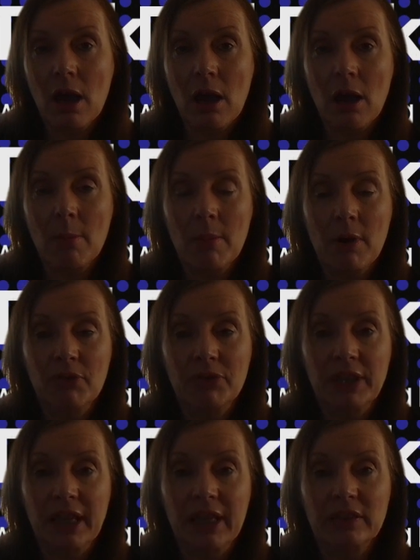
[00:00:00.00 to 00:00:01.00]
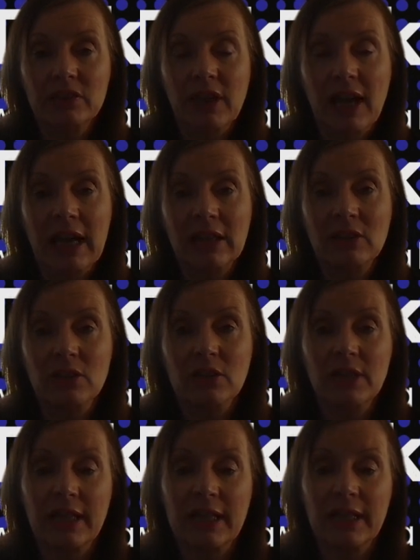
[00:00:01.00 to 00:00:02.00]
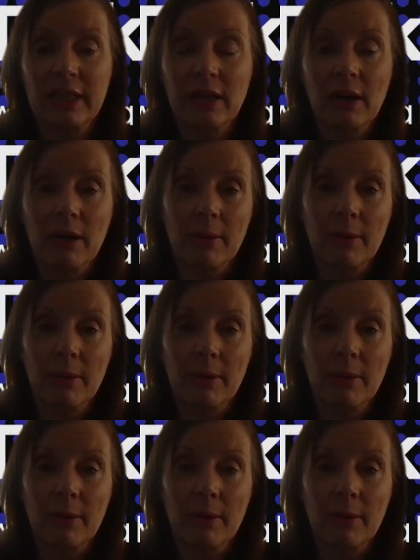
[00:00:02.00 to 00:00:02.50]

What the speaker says: of this and the